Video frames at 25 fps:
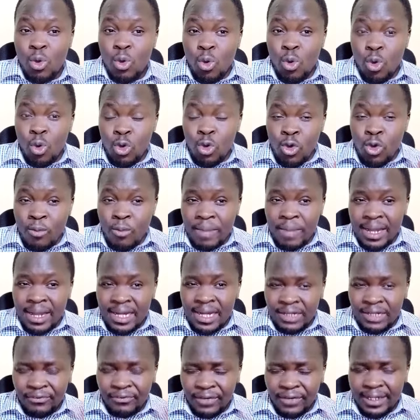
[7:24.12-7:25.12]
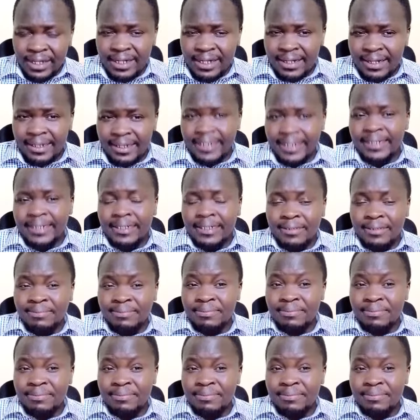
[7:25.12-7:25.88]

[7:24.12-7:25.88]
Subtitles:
Uhuru made it very clear